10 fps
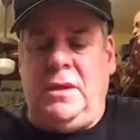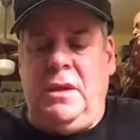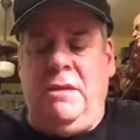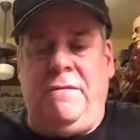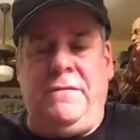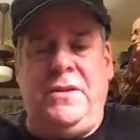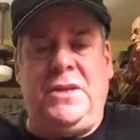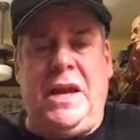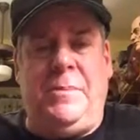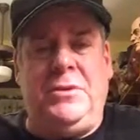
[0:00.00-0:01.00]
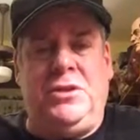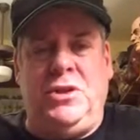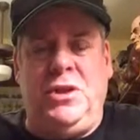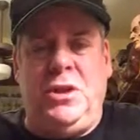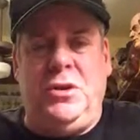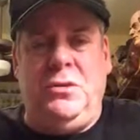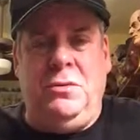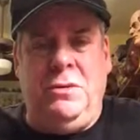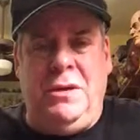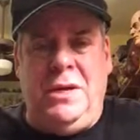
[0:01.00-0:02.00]
if this happens to
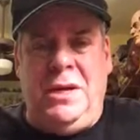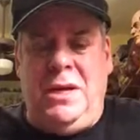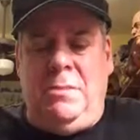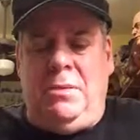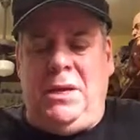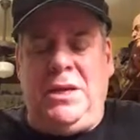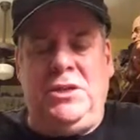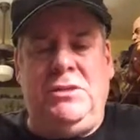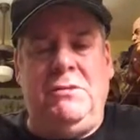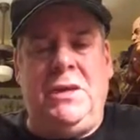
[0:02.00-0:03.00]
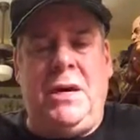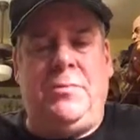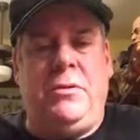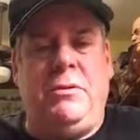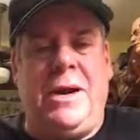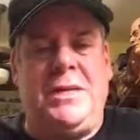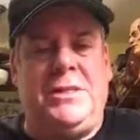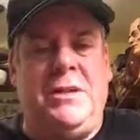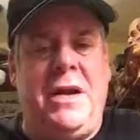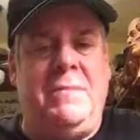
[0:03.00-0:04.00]
you, please do not
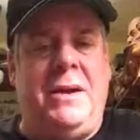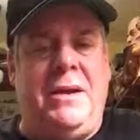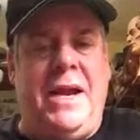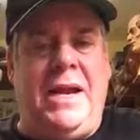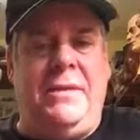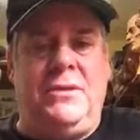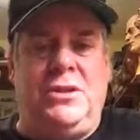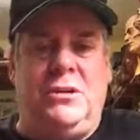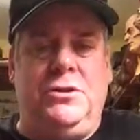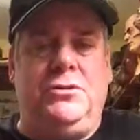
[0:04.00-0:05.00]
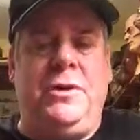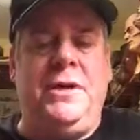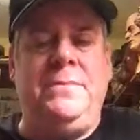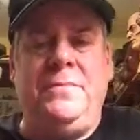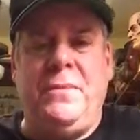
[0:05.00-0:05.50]
procrastinate about getting the surgery.